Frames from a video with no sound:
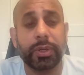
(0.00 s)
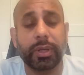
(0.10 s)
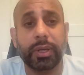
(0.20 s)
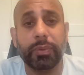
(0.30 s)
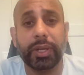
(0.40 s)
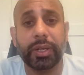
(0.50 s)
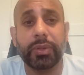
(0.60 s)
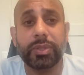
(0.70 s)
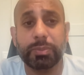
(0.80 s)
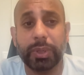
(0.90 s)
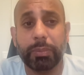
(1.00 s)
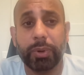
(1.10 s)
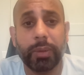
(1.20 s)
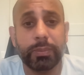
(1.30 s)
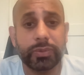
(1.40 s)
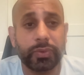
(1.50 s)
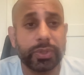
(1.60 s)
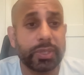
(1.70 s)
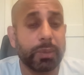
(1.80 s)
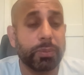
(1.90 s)
Right now, there's big problems, for
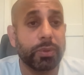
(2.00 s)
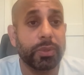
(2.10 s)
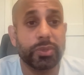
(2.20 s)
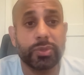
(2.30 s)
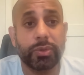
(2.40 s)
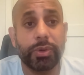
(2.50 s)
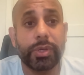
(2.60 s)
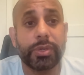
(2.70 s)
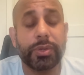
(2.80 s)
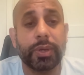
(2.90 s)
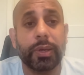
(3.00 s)
example, in storage.